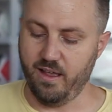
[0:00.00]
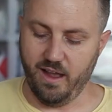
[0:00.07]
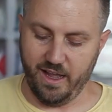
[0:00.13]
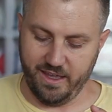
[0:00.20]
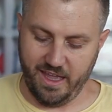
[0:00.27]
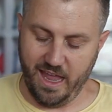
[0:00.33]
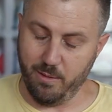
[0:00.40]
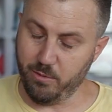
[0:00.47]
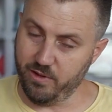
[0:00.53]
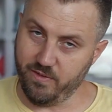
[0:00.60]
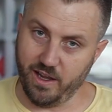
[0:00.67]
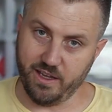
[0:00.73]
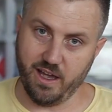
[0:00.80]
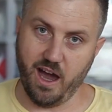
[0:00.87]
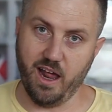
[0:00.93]
I can't believe
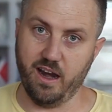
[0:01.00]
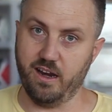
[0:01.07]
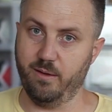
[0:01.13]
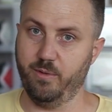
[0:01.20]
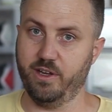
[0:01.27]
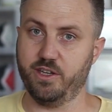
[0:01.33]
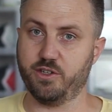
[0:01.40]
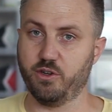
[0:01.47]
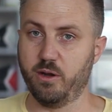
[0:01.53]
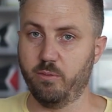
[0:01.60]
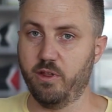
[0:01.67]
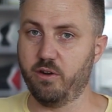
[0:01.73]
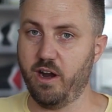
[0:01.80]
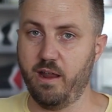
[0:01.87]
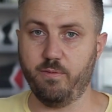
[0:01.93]
I got it. I'm
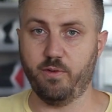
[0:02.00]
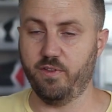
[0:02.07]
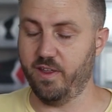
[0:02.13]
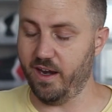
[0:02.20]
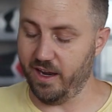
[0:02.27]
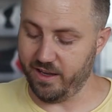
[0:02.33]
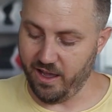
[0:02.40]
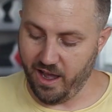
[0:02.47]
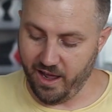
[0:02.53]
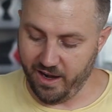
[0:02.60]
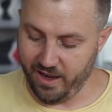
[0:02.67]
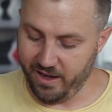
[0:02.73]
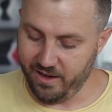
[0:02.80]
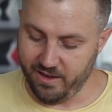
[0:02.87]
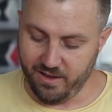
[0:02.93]
extremely grateful that I got
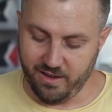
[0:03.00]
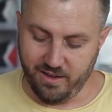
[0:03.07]
it.